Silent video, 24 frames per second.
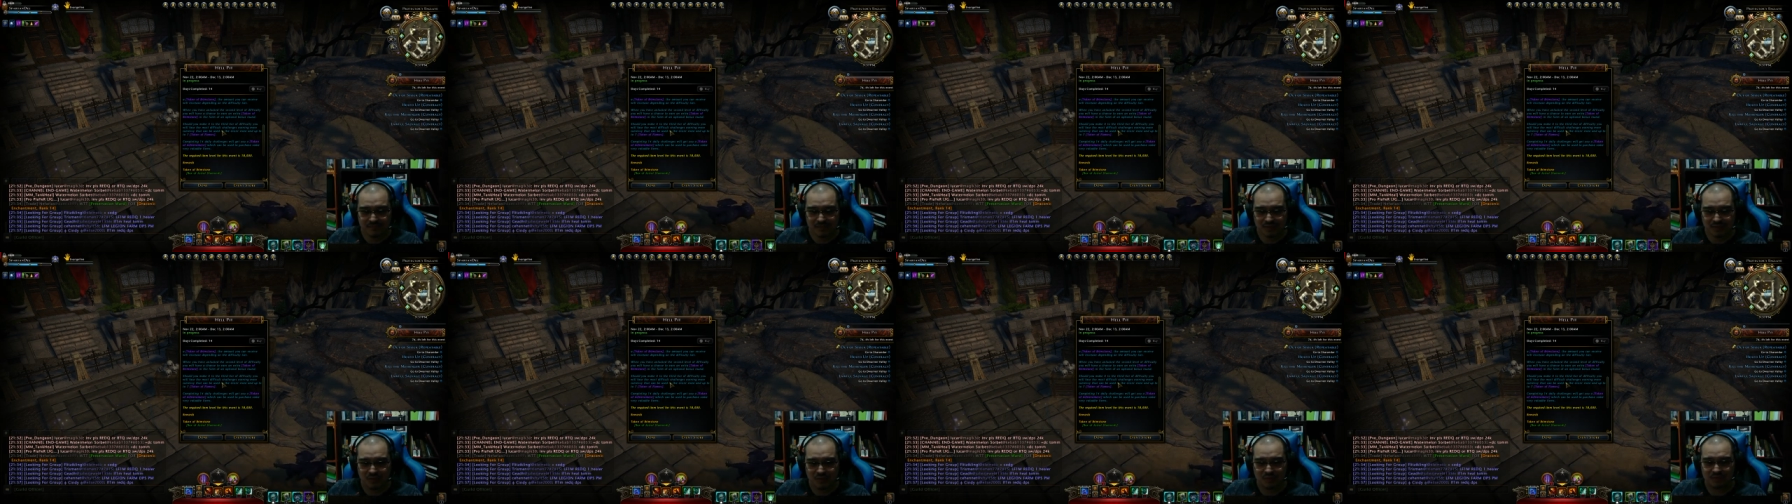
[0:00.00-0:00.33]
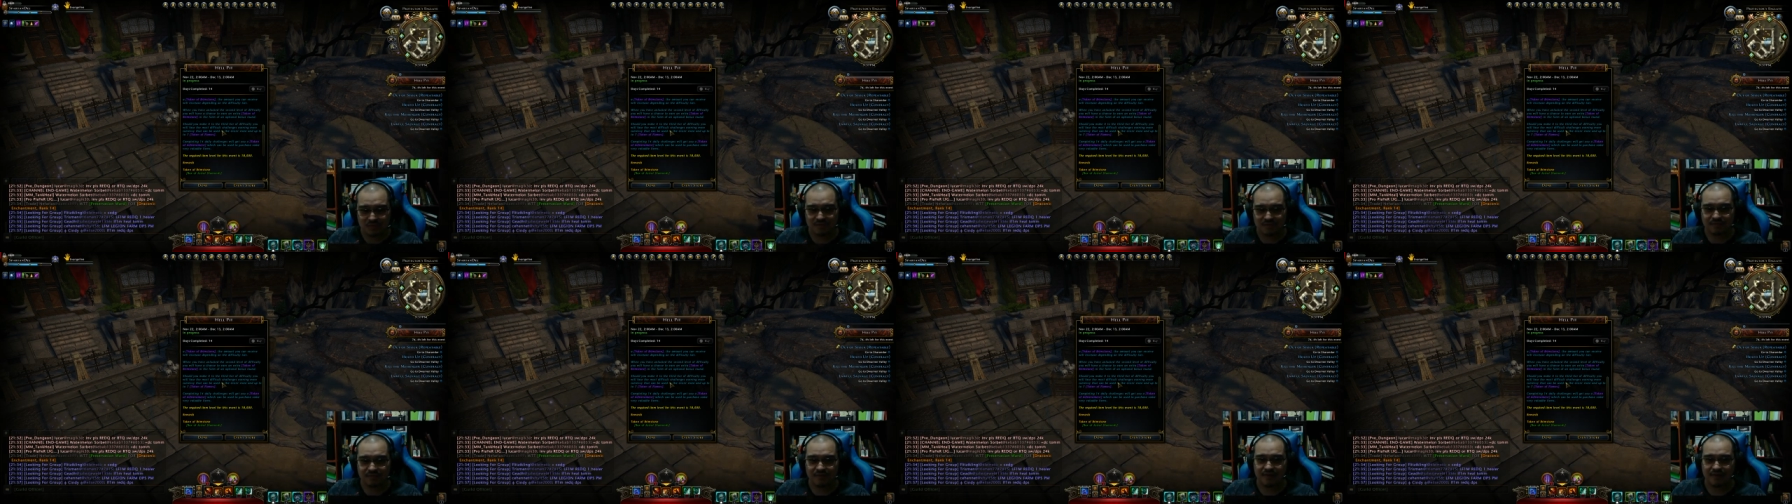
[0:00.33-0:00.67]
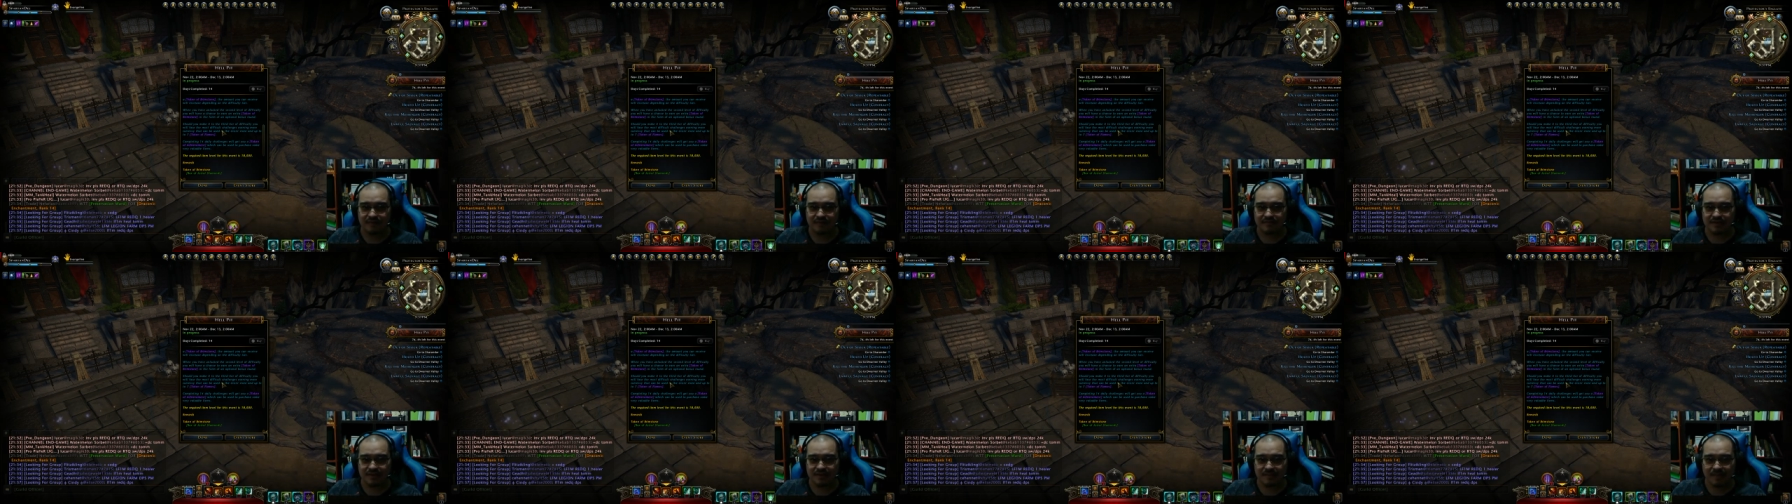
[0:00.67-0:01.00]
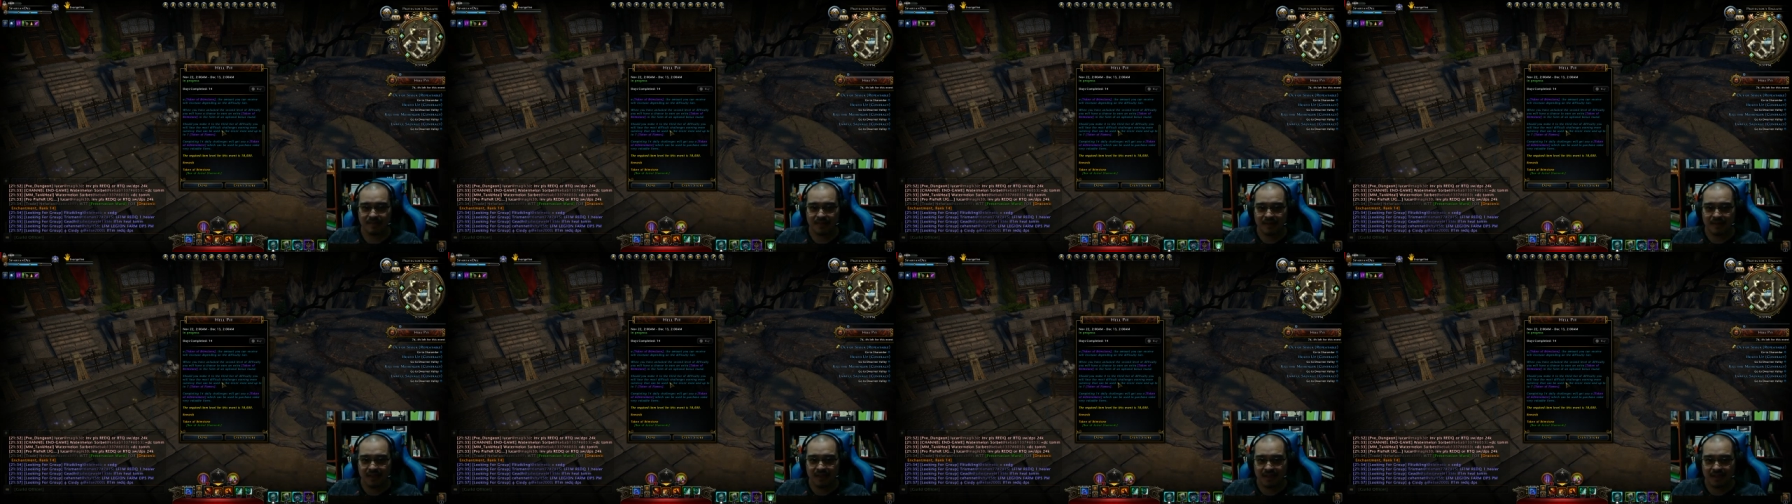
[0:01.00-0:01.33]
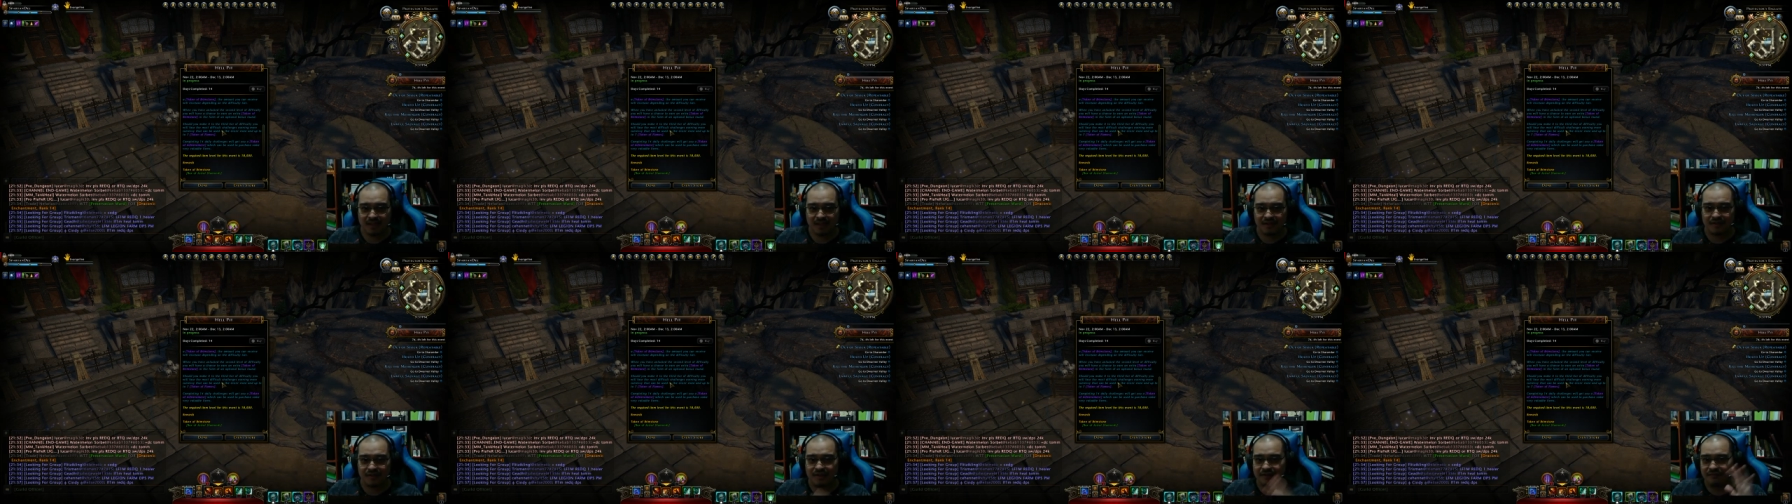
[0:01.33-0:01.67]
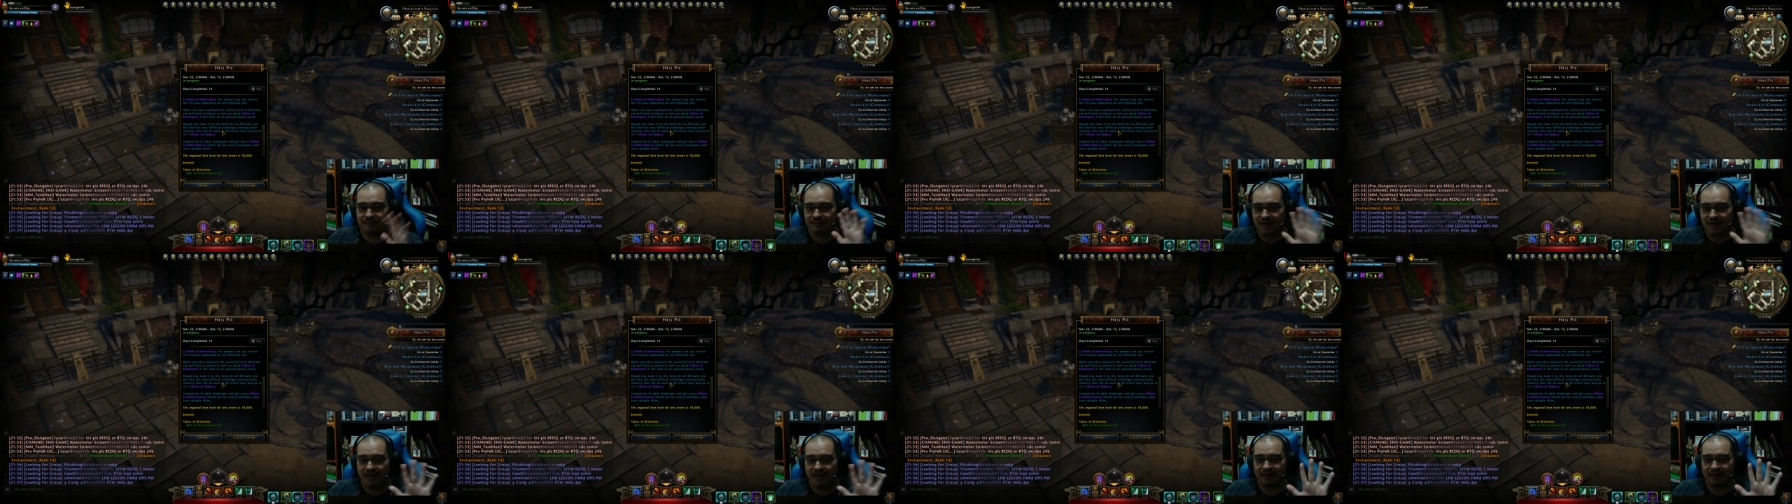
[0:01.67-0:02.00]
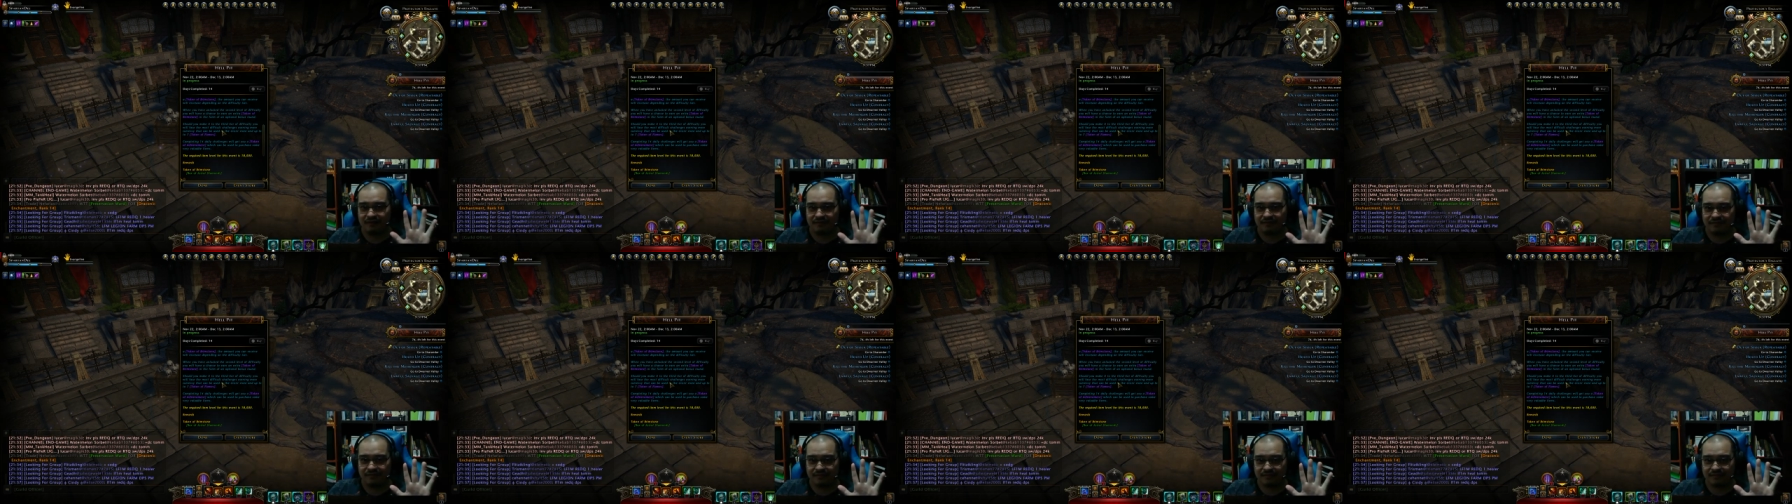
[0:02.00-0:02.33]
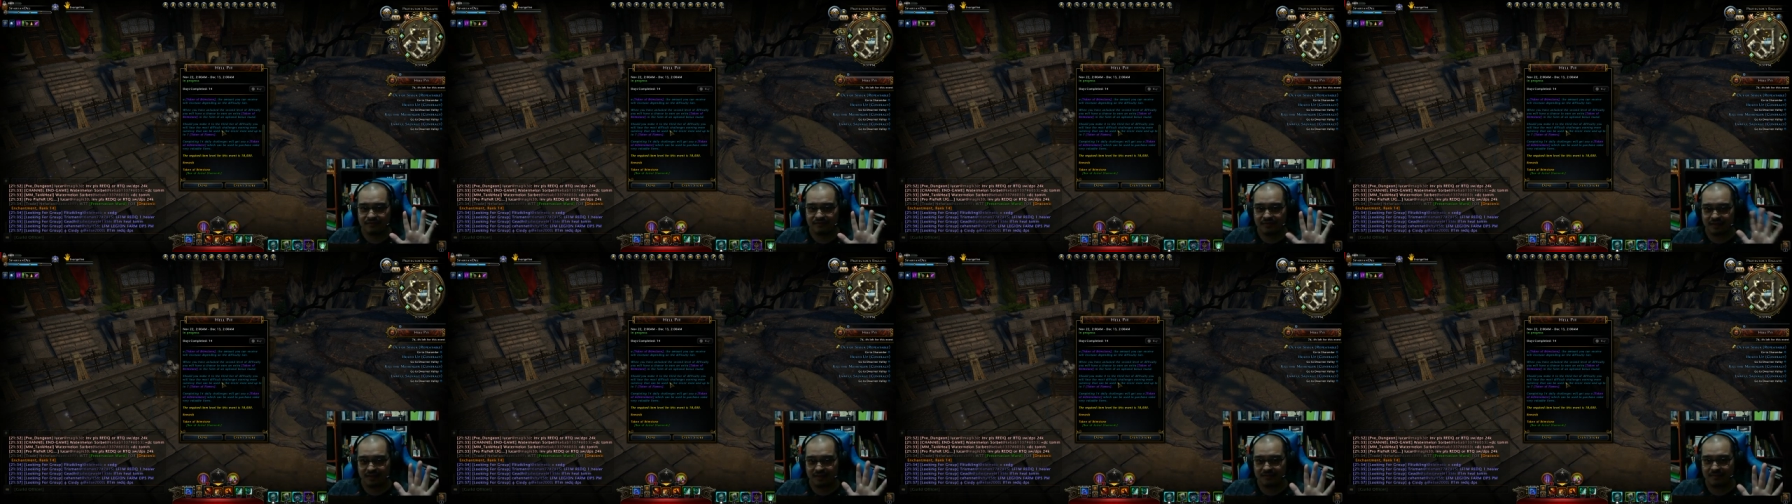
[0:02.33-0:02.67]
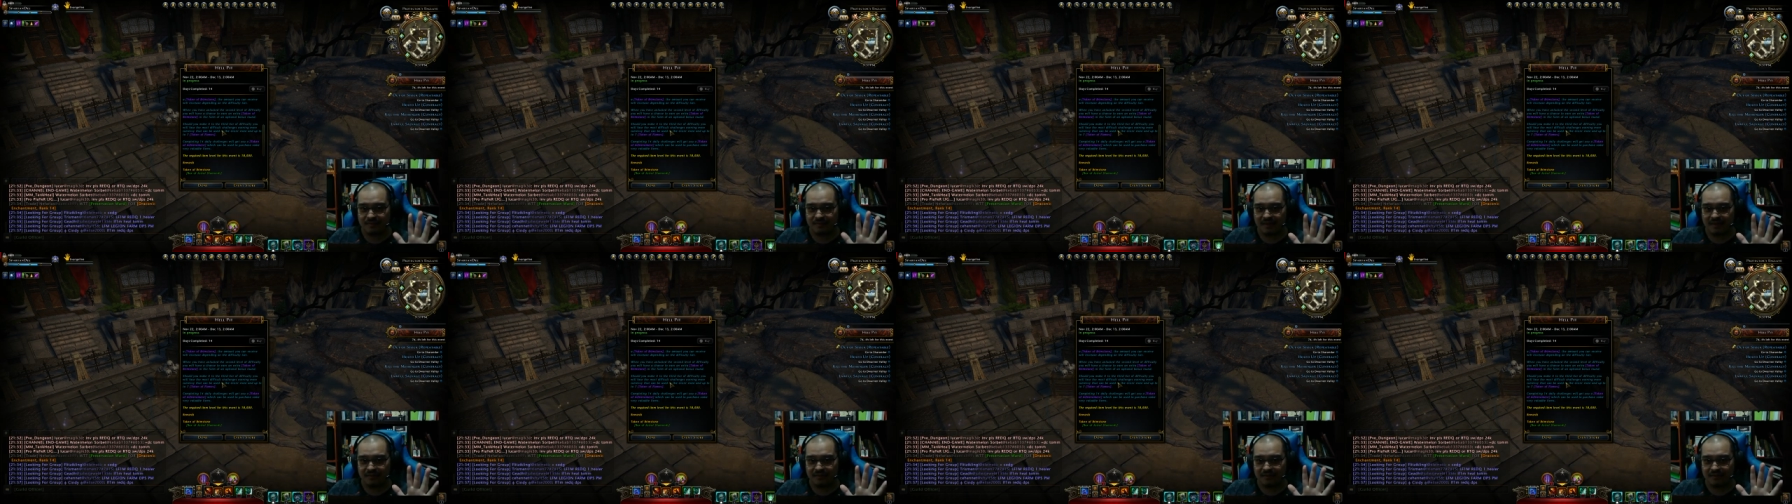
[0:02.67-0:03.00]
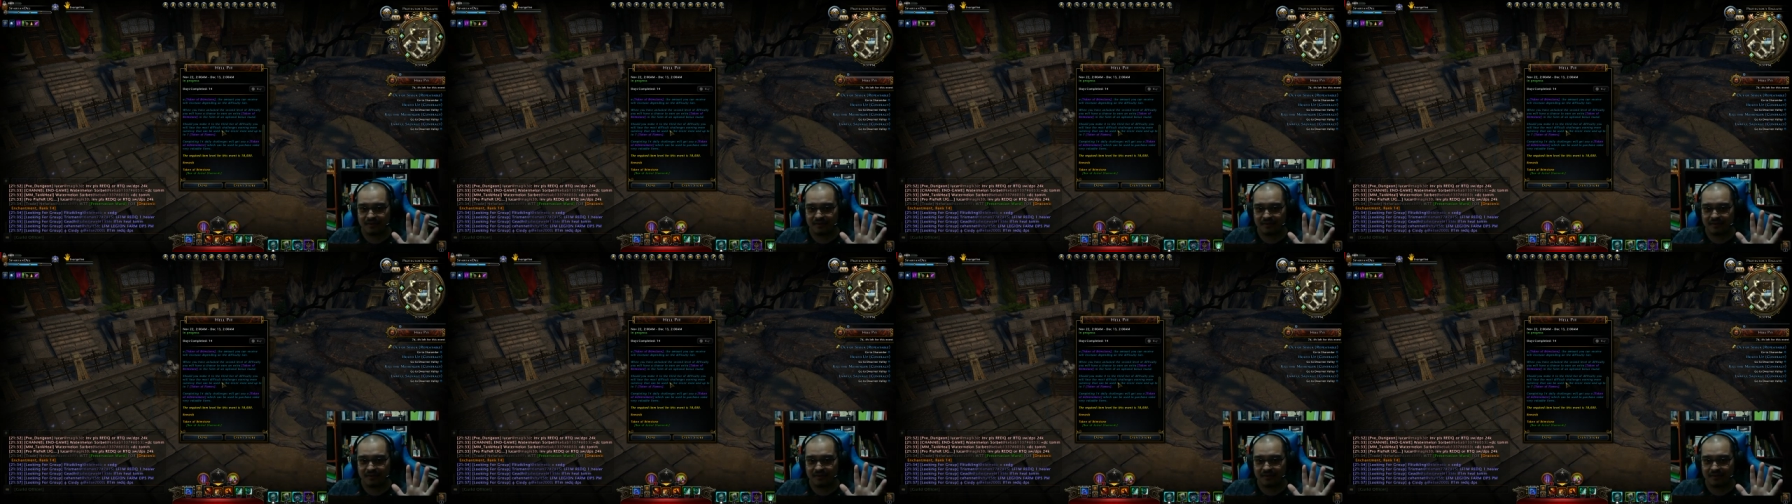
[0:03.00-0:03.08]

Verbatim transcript: token of flames, and you need five to get the mount,